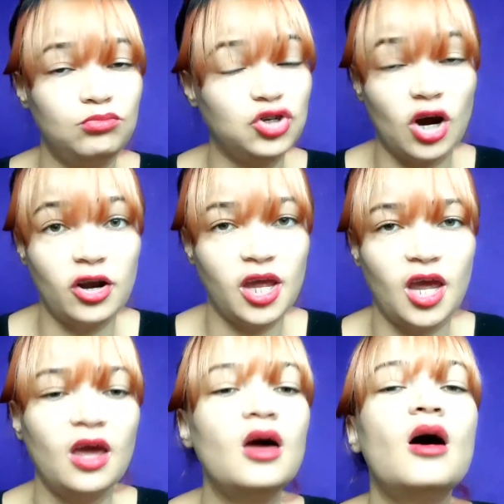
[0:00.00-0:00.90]

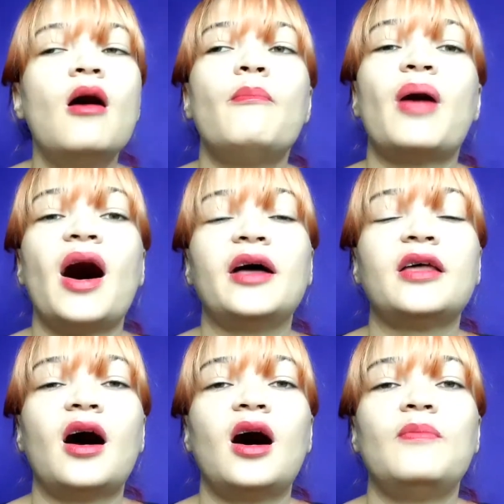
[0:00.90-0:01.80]
jerky,
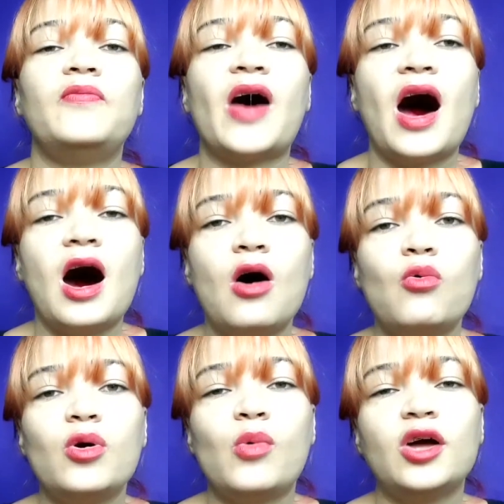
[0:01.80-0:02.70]
but now
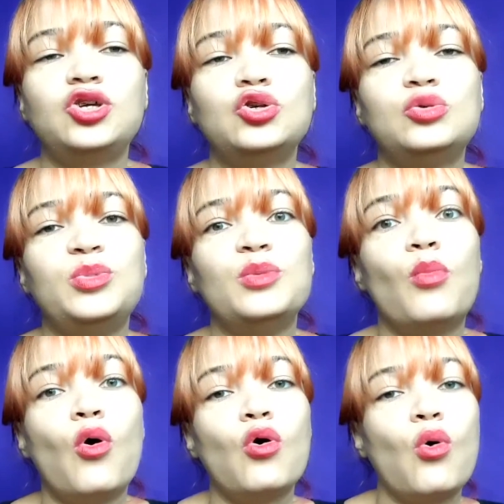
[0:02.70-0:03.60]
we want you to be
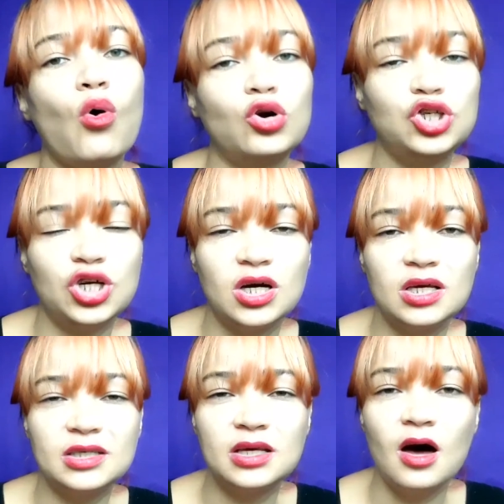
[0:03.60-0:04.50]
more
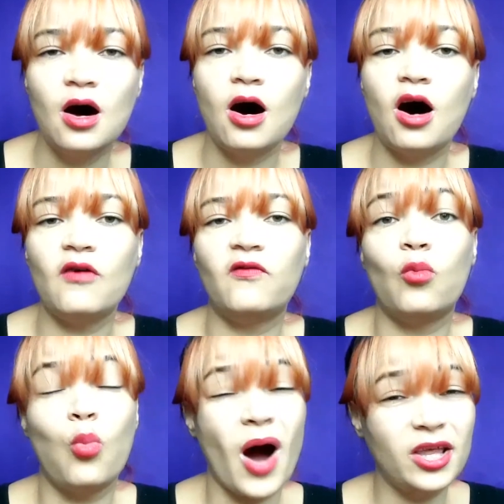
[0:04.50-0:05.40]
cautious of
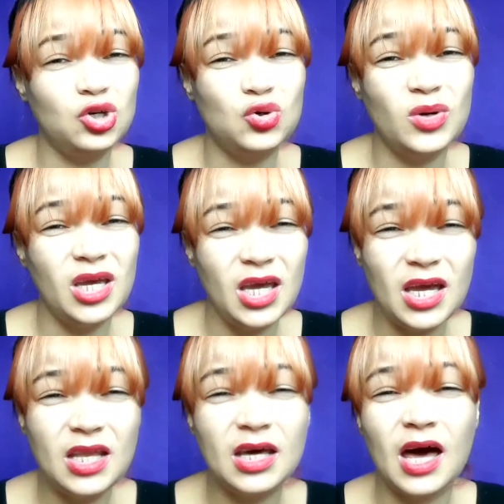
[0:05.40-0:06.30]
what you
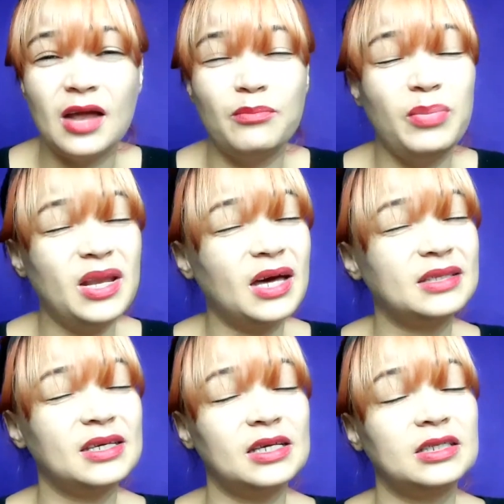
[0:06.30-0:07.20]
eat, and
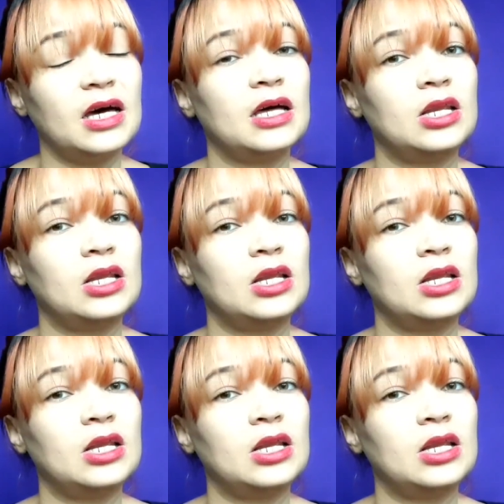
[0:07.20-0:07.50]
peanuts is